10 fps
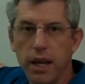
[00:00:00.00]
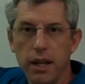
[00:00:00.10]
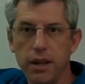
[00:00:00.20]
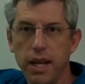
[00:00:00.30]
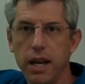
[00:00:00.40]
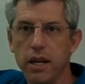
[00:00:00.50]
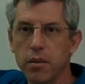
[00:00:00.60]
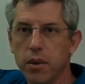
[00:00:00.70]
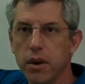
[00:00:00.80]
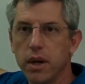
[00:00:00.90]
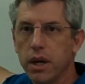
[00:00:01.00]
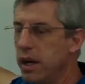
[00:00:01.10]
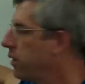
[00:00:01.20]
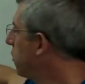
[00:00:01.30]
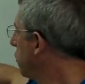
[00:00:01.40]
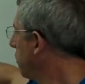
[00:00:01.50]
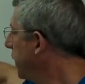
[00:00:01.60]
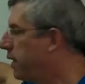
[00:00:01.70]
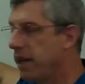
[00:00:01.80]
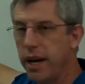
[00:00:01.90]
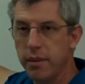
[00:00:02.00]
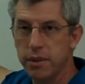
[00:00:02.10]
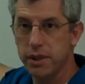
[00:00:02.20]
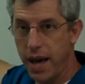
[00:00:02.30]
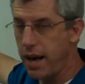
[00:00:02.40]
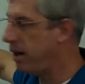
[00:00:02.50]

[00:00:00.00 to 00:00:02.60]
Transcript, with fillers: that that number is three times that